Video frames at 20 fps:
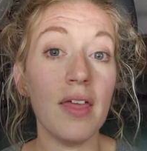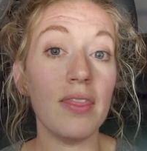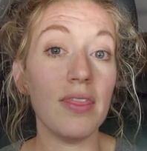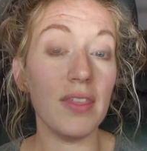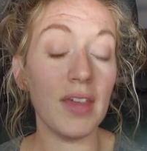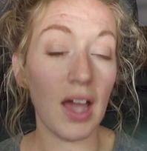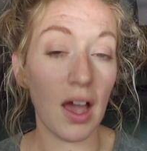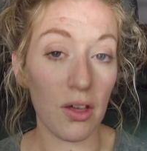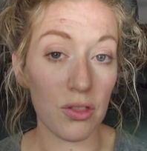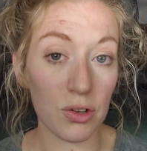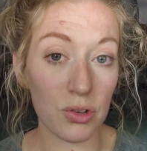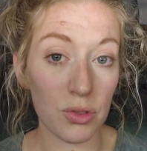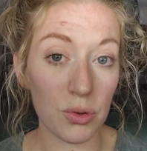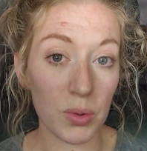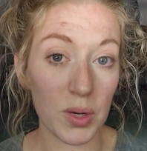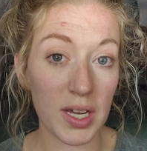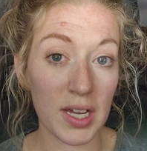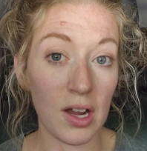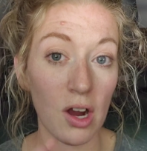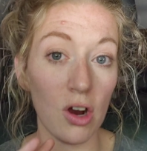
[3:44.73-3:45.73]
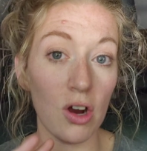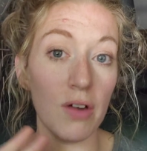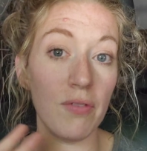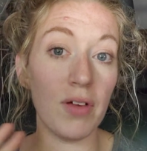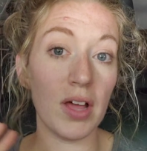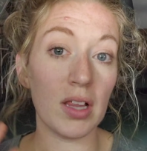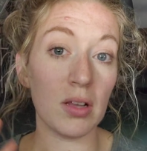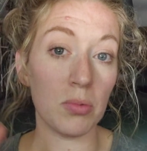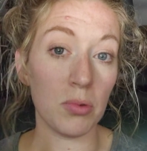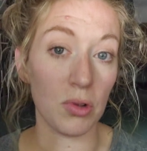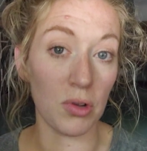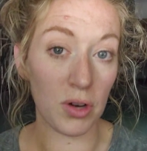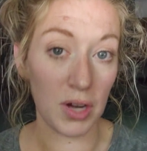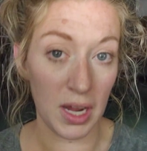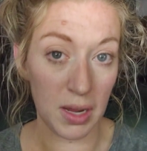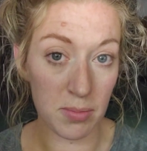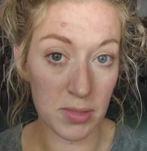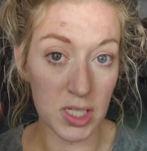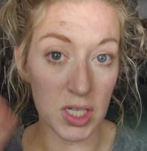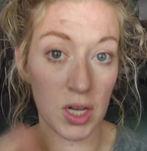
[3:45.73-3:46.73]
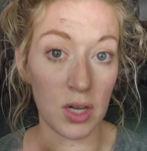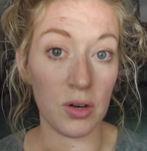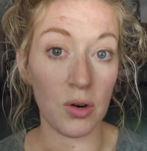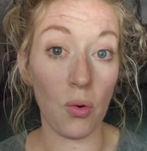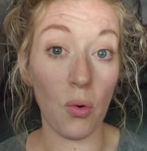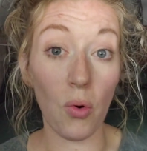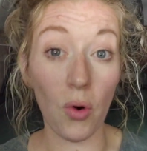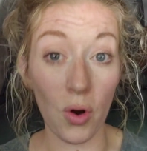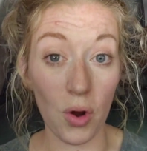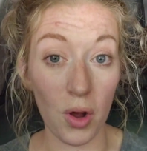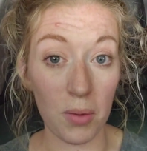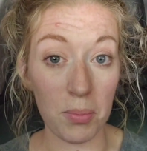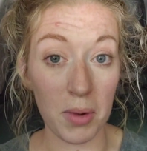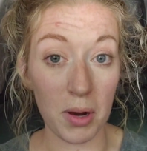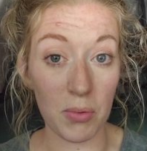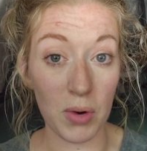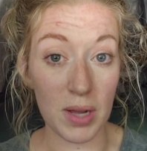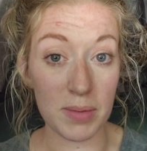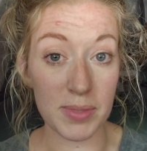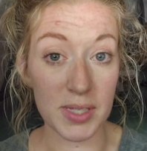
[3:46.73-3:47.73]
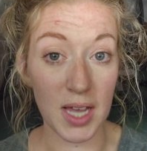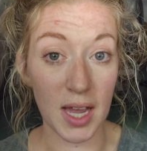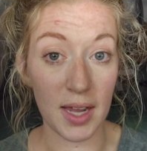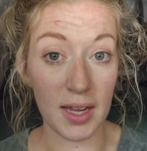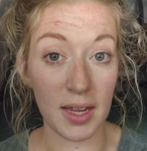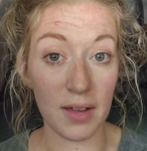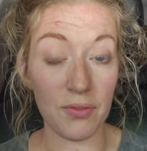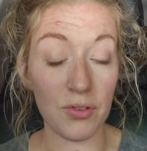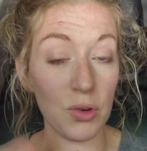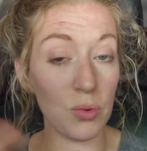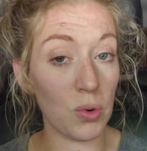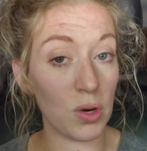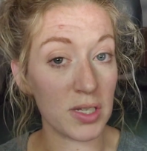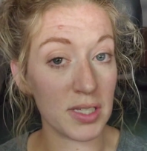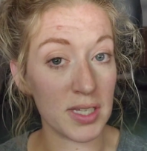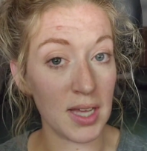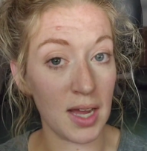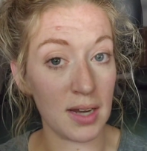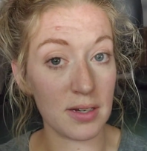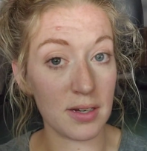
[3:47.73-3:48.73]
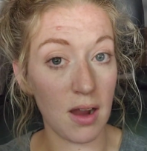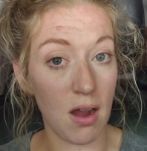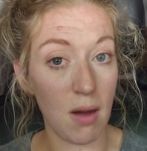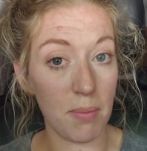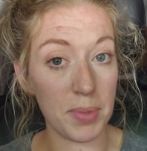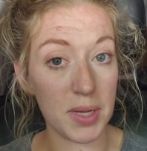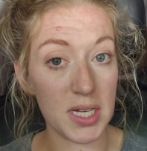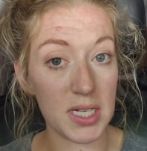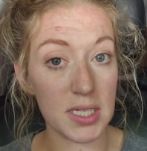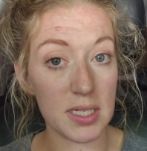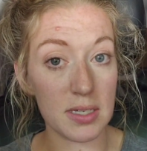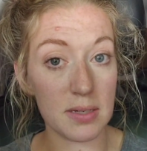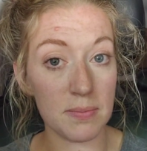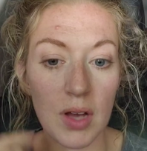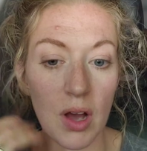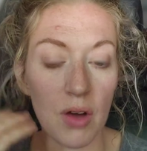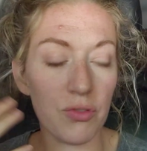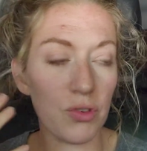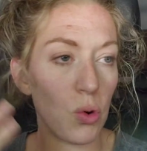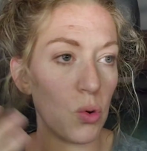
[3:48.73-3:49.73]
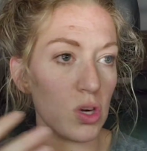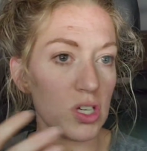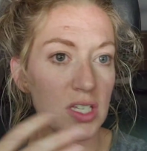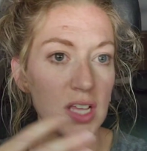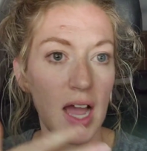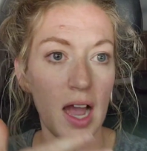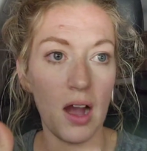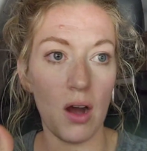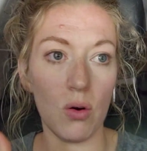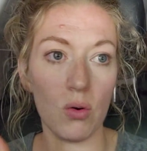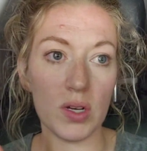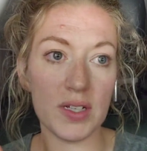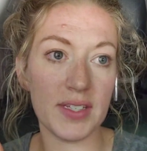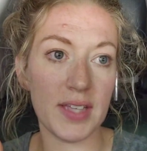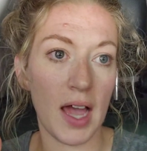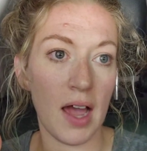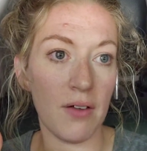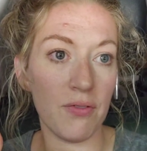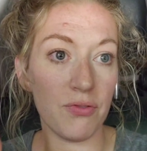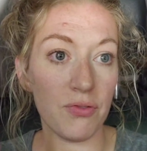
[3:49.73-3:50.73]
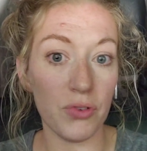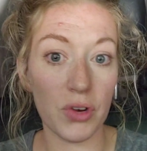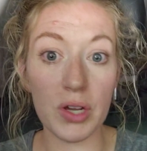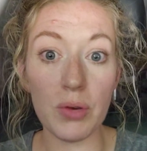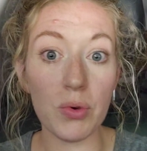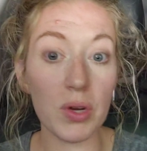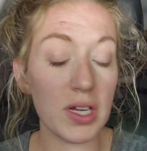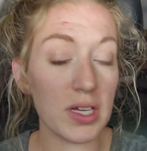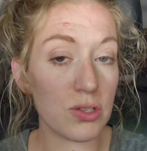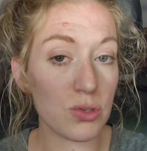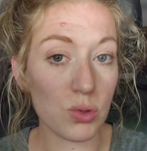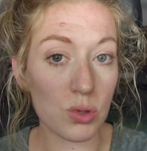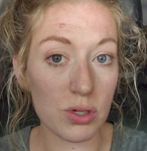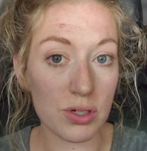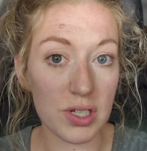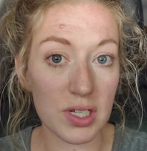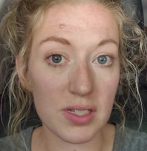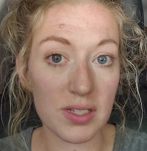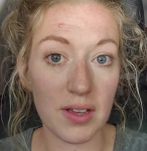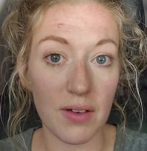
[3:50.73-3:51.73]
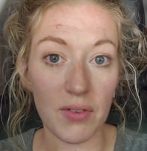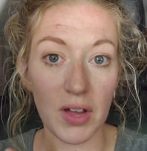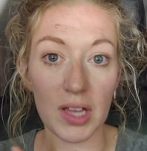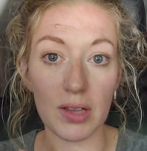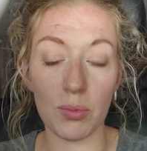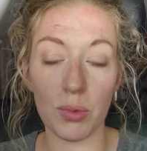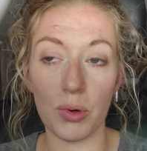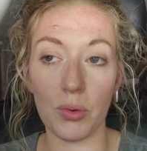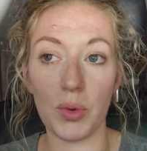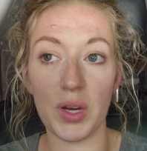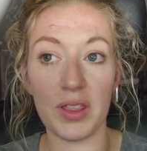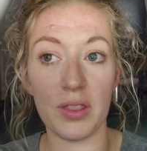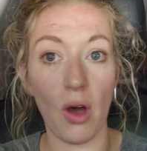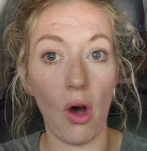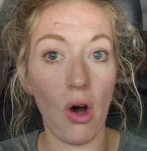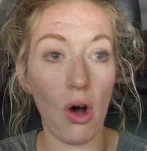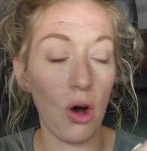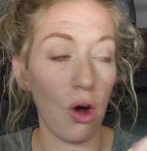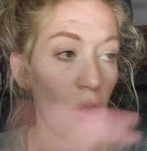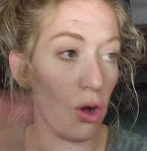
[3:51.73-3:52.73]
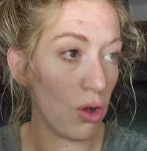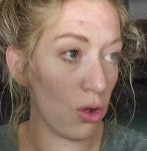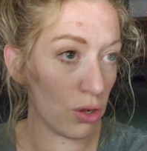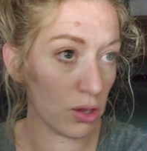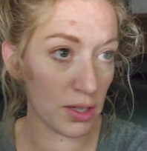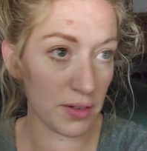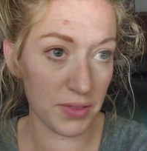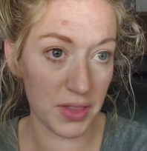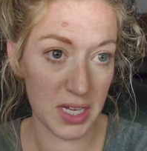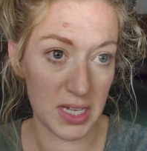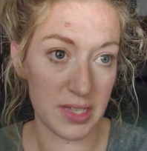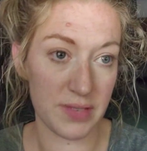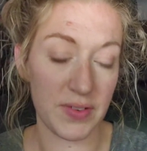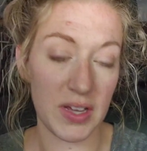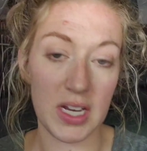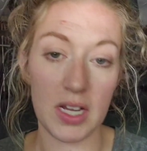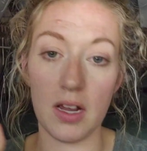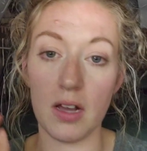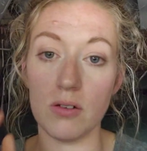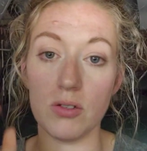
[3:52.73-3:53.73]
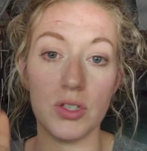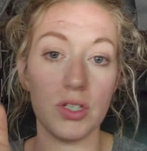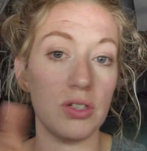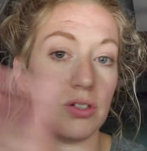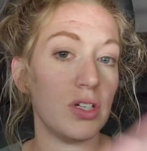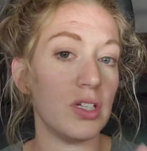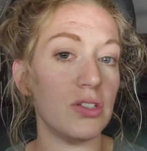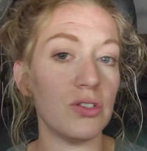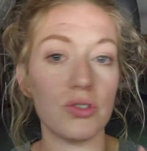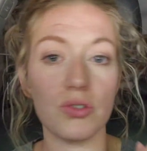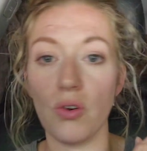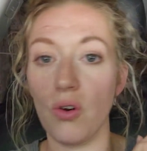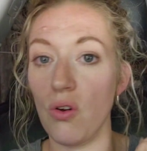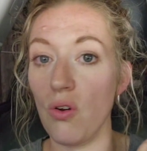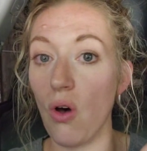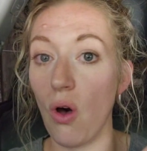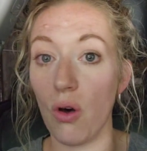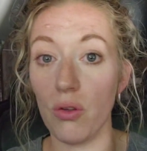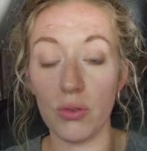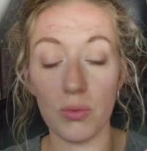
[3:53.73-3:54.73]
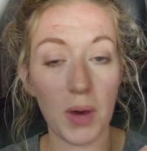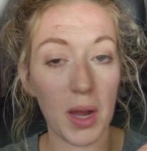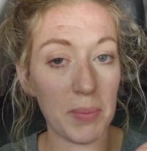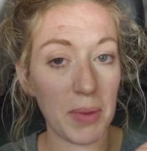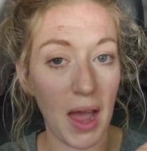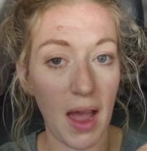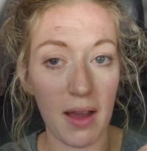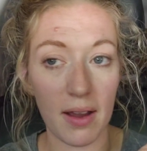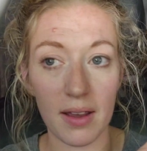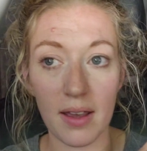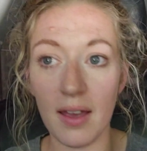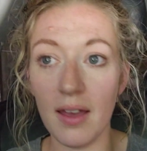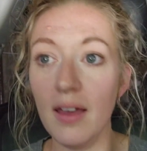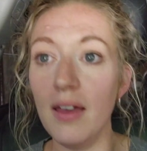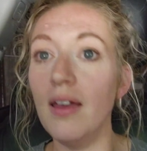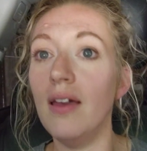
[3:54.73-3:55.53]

The other 3 are available on Amazon or on my website if you want signed copies. Of course, I always have free resources available with all of these videos. You can scroll all the way back